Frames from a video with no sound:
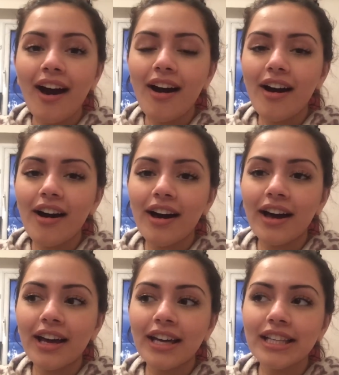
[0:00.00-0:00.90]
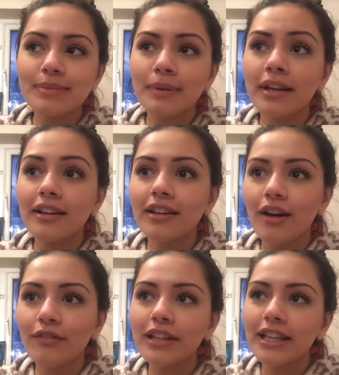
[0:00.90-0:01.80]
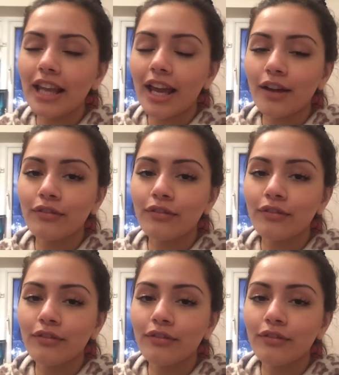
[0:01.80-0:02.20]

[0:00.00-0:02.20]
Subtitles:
I spent a lovely, like,